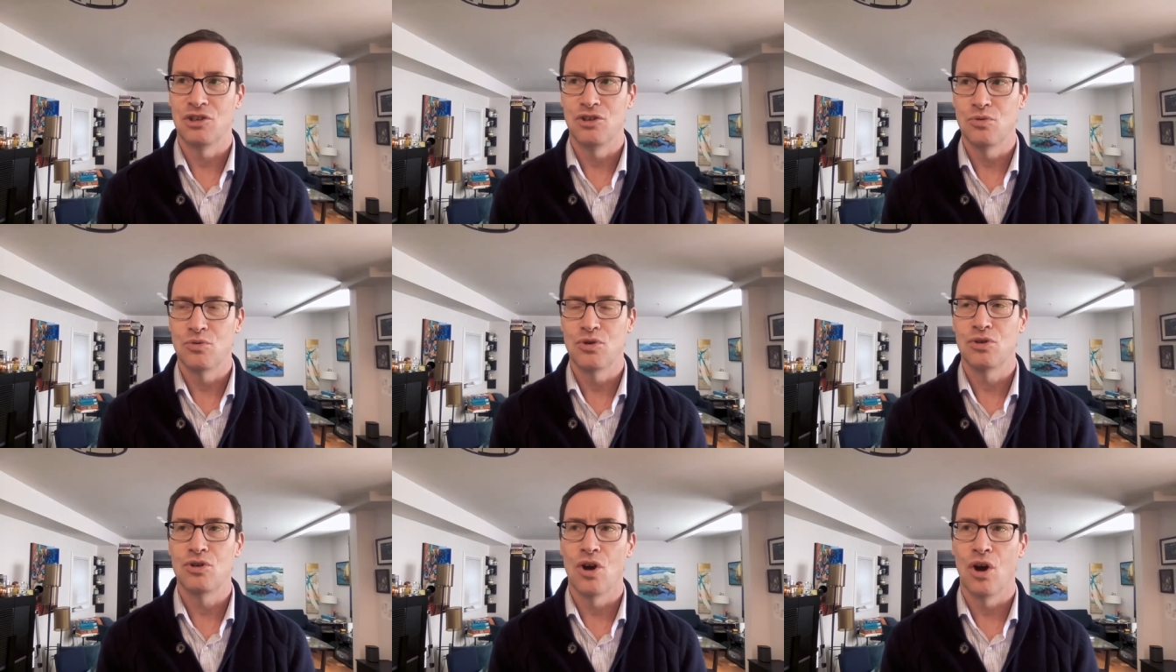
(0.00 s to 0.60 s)
and you
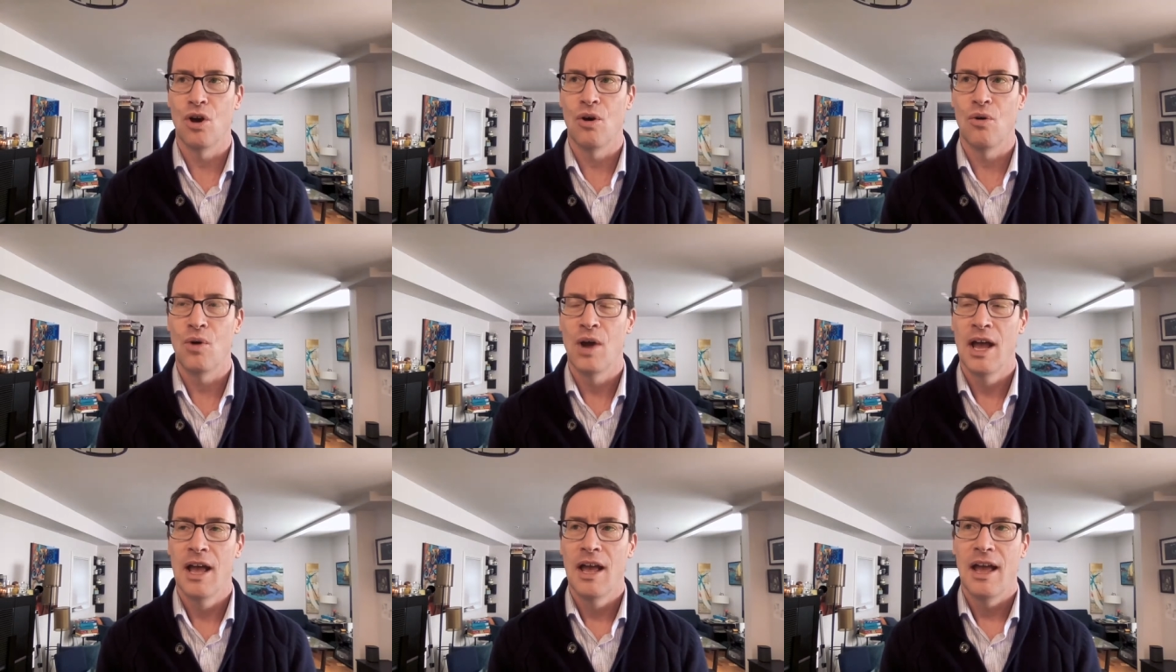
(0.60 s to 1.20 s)
could
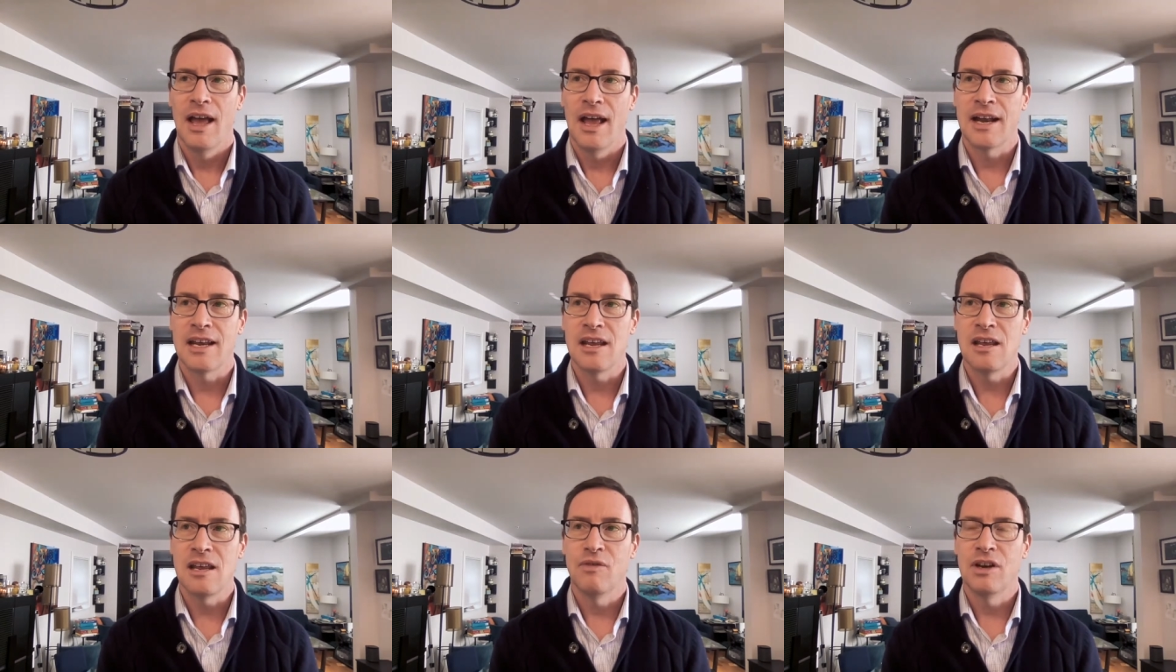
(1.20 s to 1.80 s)
go and
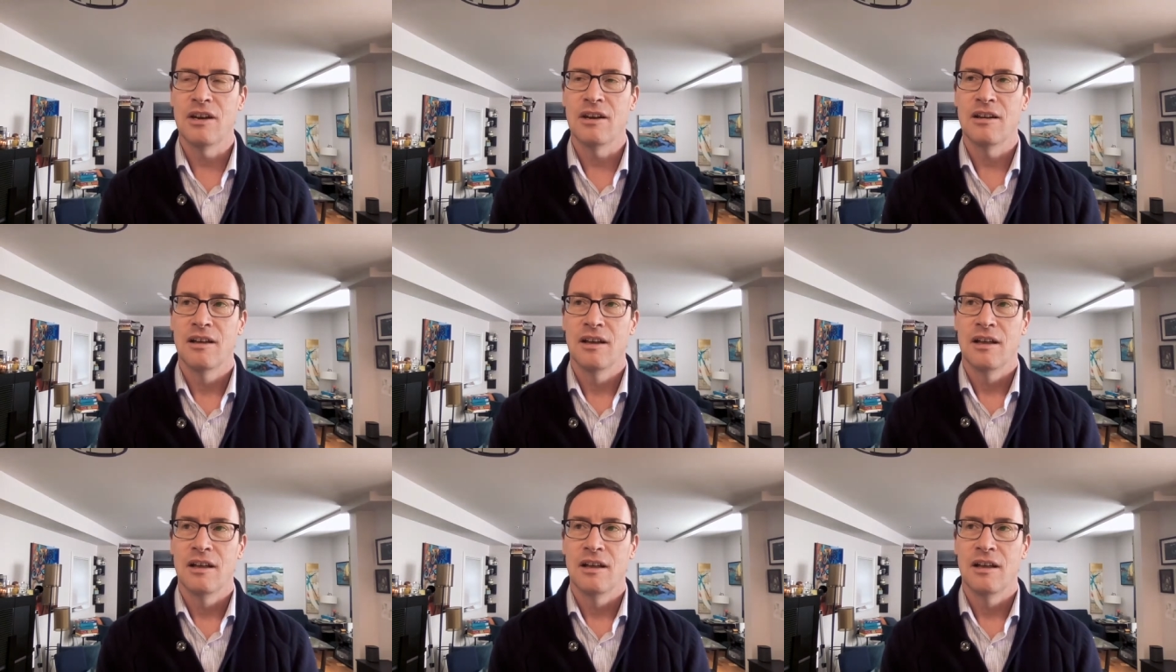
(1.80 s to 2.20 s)
even